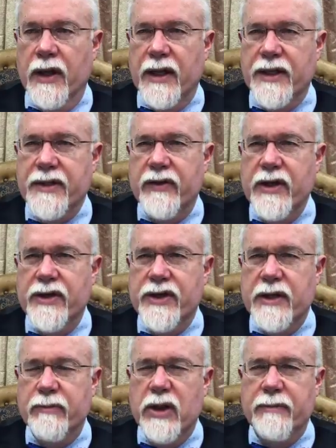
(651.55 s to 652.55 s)
That's a very
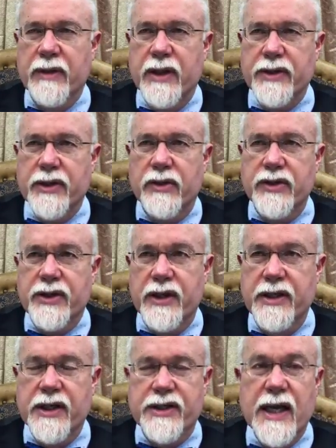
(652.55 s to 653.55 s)
interesting point because, of course,
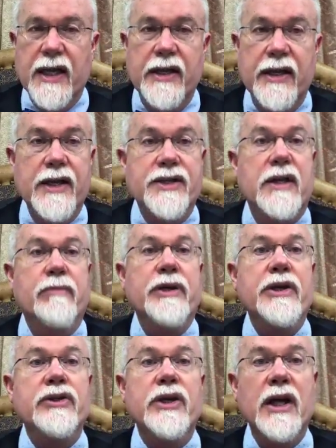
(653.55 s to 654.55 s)
it is exactly that. It's an
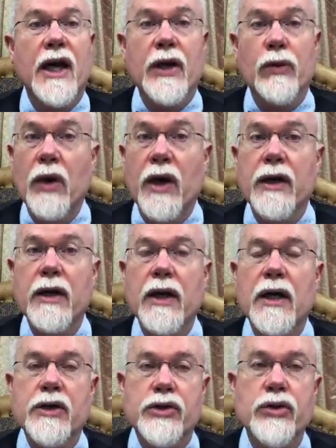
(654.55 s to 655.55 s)
appeal to God, one.
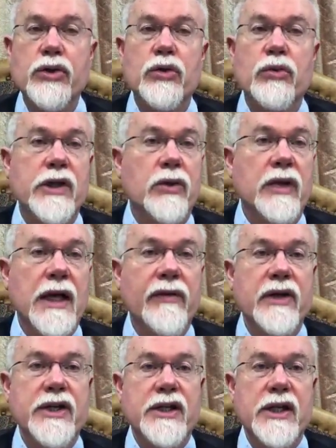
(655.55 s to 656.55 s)
Two, we don't
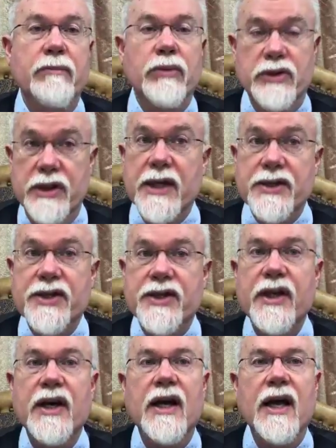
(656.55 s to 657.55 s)
have any temple
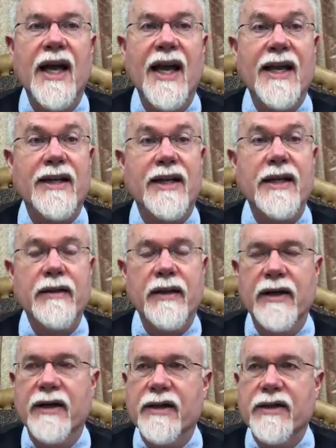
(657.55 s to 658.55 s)
dust handy
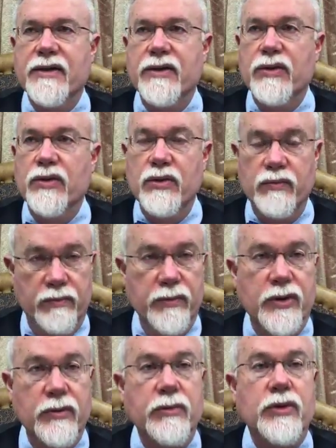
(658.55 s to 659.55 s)
to
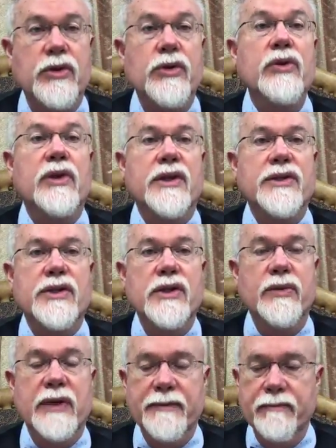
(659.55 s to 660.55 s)
do this,
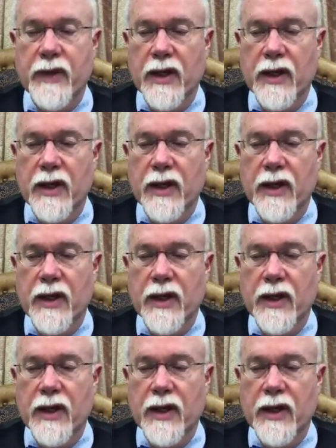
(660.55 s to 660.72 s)
do we?